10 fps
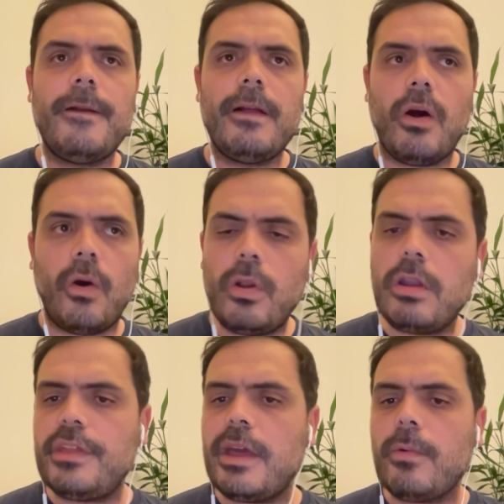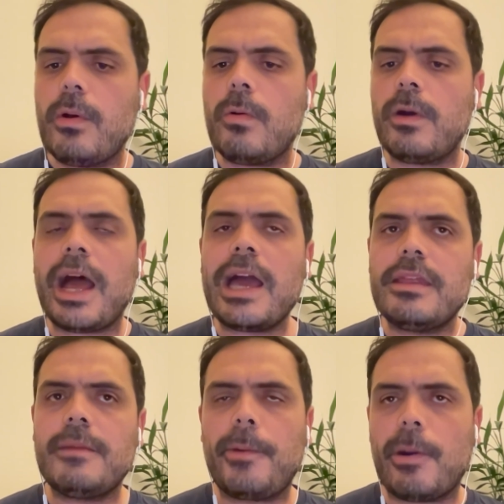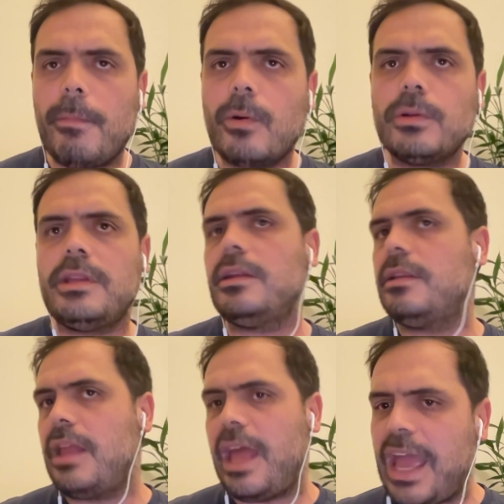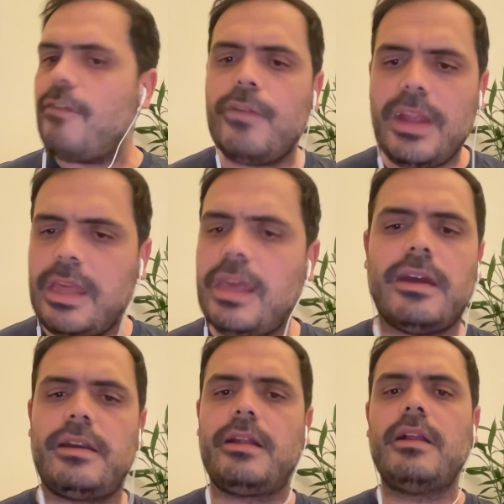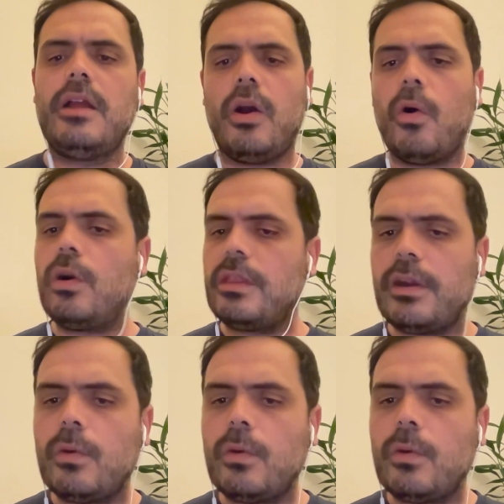all of them were either promoted every year or they were